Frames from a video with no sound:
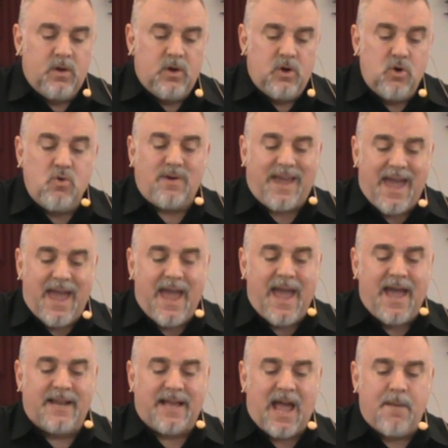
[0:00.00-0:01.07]
who
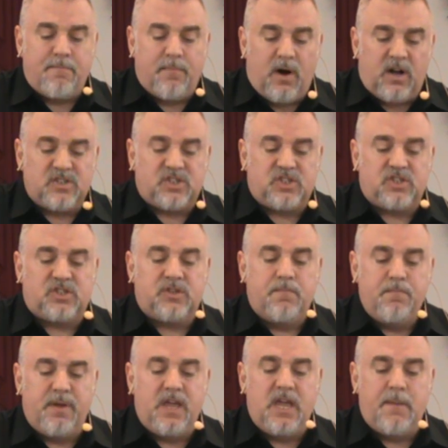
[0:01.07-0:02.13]
can and
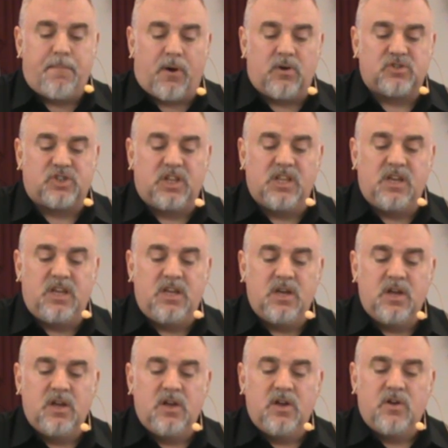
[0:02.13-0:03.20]
must be personally